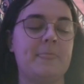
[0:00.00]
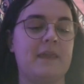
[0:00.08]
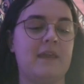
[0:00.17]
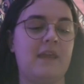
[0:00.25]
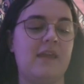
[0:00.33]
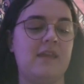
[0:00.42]

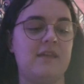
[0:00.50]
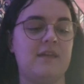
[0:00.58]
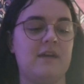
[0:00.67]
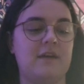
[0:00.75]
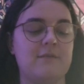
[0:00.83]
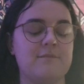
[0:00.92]
a
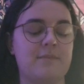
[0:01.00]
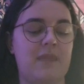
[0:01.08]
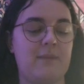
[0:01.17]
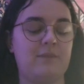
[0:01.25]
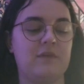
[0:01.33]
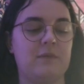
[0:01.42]

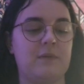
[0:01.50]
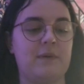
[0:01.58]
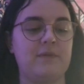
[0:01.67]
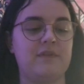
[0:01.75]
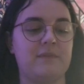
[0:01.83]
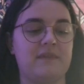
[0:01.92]
episode
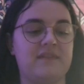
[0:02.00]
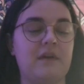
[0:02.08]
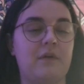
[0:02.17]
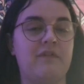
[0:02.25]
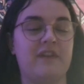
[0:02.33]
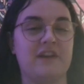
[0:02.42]
about this
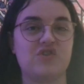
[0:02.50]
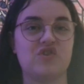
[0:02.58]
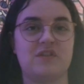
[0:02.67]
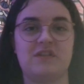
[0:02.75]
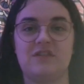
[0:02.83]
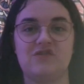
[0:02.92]
myself,
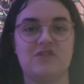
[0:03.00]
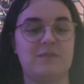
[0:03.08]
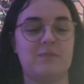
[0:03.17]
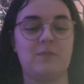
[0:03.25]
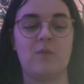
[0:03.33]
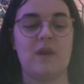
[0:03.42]
actually.
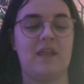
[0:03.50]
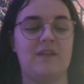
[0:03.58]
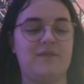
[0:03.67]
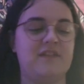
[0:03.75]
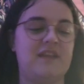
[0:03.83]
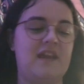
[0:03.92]
Literally went
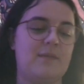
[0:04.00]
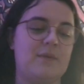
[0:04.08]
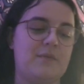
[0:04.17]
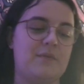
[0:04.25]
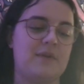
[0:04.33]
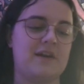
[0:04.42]
live today
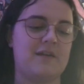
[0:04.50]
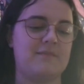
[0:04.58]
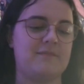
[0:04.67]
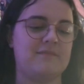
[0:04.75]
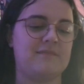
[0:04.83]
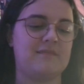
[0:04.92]
about
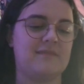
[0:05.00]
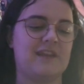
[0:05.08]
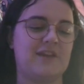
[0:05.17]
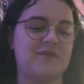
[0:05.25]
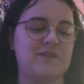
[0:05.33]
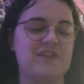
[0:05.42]

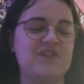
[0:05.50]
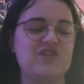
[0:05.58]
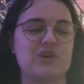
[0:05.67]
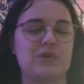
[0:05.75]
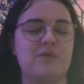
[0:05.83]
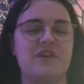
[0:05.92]
a
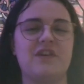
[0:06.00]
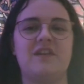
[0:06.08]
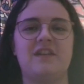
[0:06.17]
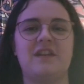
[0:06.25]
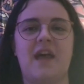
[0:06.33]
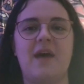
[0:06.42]
conversation I
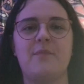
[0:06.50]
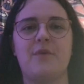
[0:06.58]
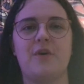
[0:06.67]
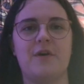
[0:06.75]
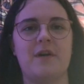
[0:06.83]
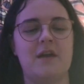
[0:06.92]
overheard in an
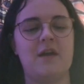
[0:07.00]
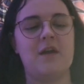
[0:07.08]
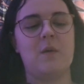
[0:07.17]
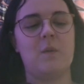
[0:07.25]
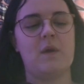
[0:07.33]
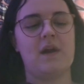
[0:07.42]
airport
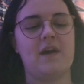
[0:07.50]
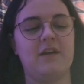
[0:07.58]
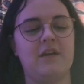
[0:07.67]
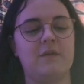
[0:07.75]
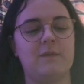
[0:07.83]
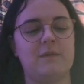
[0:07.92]
where a
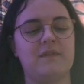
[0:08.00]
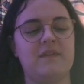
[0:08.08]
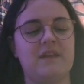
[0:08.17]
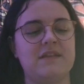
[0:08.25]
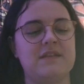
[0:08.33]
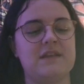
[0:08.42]
girl was
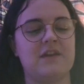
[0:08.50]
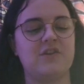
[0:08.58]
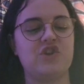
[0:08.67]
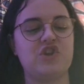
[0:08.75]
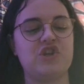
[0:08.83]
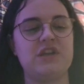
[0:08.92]
saying that
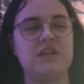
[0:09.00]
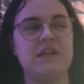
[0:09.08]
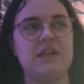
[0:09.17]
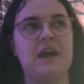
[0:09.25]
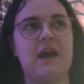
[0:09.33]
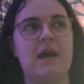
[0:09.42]

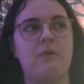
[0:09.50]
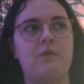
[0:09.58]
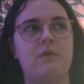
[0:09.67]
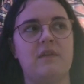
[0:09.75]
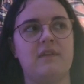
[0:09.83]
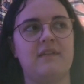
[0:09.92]
she can't
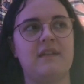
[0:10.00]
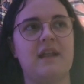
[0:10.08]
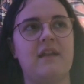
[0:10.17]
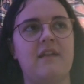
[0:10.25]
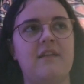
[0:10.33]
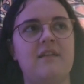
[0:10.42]

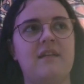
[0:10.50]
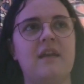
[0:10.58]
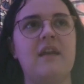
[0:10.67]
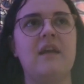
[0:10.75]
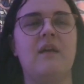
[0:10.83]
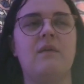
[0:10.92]
understand
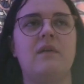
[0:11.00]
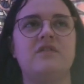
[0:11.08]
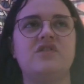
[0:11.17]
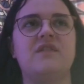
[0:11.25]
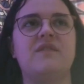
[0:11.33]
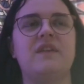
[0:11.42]
whether
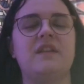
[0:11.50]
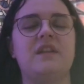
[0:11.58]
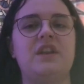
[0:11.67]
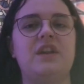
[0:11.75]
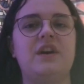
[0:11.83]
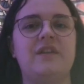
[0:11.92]
she's
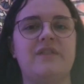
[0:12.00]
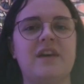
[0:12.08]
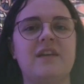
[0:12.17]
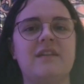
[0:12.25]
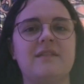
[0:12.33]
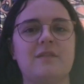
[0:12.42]
feeling nervous